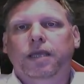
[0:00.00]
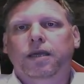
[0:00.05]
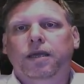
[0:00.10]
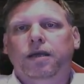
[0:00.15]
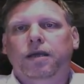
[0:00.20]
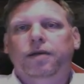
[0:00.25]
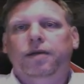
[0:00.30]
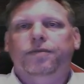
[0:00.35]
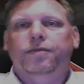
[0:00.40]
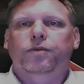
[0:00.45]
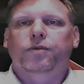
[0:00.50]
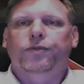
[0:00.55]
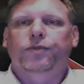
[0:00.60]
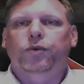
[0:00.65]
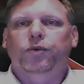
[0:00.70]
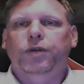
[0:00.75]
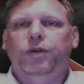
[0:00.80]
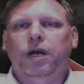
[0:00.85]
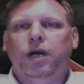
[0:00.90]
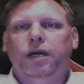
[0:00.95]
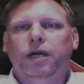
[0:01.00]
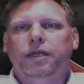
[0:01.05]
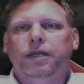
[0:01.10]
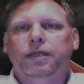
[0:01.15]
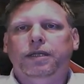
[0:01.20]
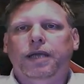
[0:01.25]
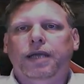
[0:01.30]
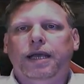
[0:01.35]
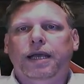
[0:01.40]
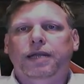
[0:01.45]
$4.49,
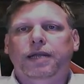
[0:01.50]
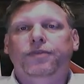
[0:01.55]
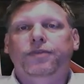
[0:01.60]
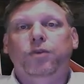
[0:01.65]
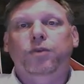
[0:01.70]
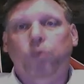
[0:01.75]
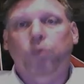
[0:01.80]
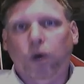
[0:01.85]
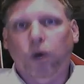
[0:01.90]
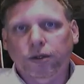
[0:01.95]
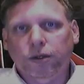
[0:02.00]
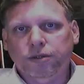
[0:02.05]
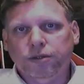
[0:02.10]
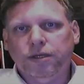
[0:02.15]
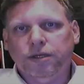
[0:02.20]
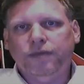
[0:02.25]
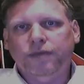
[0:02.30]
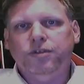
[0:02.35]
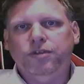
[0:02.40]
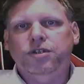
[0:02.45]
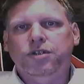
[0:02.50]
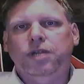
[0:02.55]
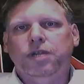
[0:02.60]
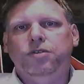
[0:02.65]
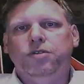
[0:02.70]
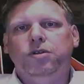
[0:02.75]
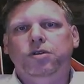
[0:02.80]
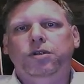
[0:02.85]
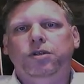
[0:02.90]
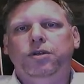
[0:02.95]
and if you want to have a
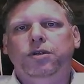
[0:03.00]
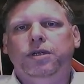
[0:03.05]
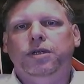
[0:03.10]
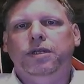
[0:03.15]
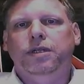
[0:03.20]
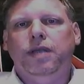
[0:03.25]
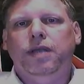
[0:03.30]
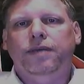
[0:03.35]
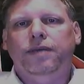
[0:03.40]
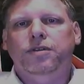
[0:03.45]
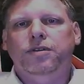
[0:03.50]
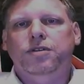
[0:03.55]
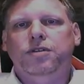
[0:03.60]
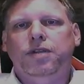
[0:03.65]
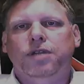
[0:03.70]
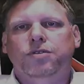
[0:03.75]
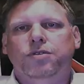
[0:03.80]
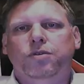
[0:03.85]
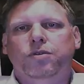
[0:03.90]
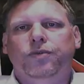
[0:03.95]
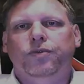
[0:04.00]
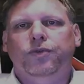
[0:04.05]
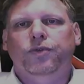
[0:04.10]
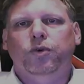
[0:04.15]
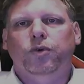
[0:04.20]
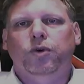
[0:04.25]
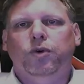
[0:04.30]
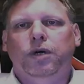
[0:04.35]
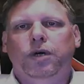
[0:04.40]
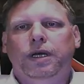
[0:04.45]
schedule, you can have a schedule for
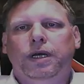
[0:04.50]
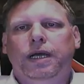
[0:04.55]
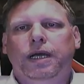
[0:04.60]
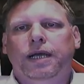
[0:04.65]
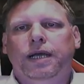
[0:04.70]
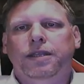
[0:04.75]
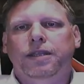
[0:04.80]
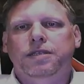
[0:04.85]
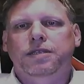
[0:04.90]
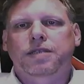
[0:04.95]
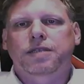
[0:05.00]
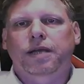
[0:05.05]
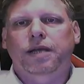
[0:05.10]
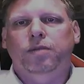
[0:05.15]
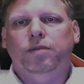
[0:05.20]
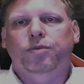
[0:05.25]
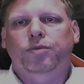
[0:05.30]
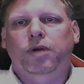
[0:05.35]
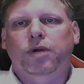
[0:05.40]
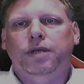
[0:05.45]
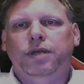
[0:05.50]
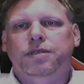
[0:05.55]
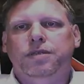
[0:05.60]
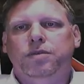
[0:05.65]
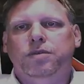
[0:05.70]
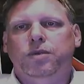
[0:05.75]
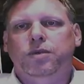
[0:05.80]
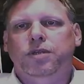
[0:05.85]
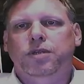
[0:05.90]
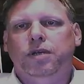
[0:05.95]
the sale price,
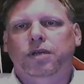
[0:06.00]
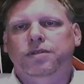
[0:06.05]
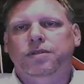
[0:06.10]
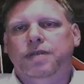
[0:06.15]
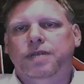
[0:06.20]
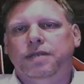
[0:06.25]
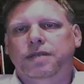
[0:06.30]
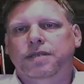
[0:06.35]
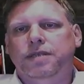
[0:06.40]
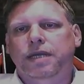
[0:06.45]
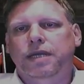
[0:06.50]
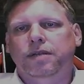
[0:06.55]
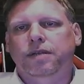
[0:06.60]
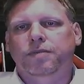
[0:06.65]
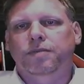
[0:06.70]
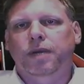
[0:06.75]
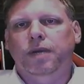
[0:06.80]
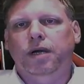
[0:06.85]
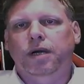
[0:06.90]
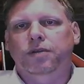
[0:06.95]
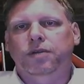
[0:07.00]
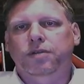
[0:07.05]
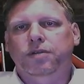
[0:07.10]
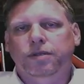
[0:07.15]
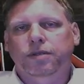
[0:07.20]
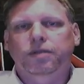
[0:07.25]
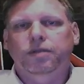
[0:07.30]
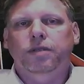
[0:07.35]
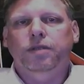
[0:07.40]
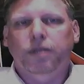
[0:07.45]
which I'll set to the end of March.
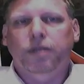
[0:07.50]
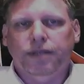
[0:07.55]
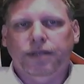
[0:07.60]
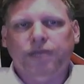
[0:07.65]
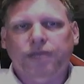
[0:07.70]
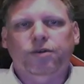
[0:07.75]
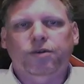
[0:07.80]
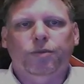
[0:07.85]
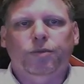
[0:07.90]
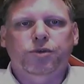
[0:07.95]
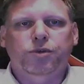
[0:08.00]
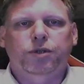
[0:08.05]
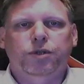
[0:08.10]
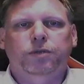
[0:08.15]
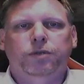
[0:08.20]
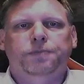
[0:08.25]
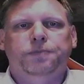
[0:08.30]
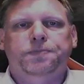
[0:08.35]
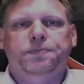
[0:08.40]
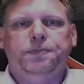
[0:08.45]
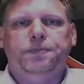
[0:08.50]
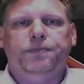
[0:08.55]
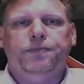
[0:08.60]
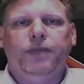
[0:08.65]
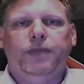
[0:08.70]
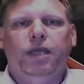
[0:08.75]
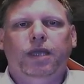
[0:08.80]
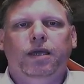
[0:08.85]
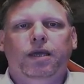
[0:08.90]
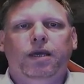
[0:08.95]
That's optional.
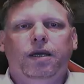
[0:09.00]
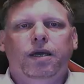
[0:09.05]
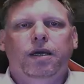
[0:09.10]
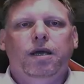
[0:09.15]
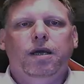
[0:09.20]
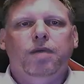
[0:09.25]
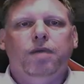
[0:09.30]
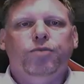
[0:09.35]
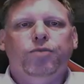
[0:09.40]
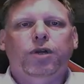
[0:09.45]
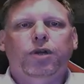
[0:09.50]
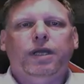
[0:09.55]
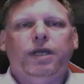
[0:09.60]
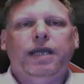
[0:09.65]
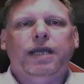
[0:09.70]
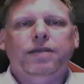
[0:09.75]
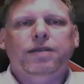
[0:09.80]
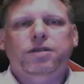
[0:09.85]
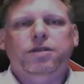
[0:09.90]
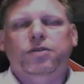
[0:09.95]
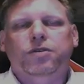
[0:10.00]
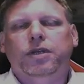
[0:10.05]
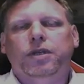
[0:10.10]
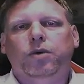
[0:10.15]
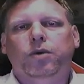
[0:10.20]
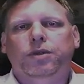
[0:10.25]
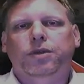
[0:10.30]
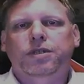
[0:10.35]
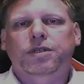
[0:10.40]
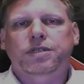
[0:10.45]
Product category, you want
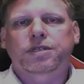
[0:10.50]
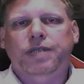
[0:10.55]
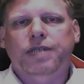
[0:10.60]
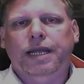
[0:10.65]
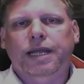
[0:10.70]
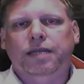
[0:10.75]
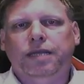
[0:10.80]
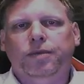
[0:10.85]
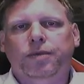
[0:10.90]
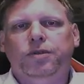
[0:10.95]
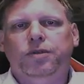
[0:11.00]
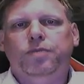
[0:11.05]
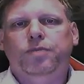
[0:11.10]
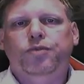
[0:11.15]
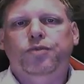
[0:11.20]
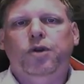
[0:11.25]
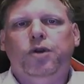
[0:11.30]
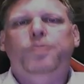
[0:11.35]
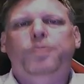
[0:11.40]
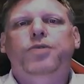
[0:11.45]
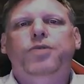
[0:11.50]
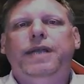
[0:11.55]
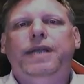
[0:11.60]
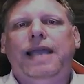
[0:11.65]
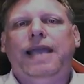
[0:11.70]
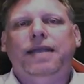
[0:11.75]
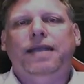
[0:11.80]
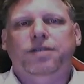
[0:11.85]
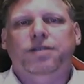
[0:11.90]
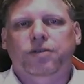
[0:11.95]
to select the most appropriate
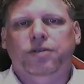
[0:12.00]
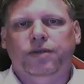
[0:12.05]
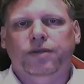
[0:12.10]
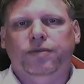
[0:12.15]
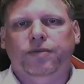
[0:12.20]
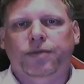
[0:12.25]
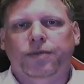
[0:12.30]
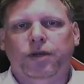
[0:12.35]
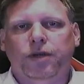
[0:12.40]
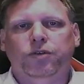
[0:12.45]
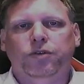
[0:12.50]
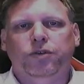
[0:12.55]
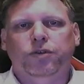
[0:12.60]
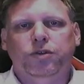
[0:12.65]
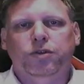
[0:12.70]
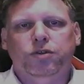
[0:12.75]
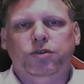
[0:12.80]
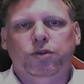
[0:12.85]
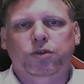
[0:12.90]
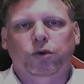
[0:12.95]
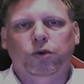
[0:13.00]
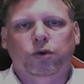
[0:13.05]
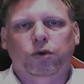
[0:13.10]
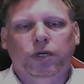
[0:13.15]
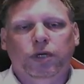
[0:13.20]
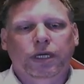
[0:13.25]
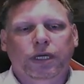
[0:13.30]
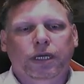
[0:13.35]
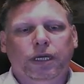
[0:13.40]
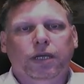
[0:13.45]
category from those on the store.
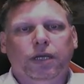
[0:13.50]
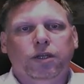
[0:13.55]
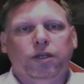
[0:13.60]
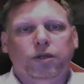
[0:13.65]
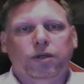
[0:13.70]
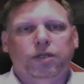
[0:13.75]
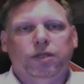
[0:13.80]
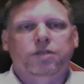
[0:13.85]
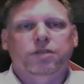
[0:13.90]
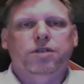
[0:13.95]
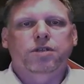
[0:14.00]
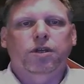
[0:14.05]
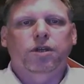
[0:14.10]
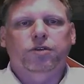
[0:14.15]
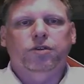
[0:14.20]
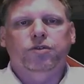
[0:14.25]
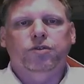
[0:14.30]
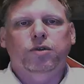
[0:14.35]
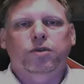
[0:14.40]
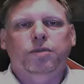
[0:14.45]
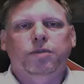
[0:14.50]
You can search through them,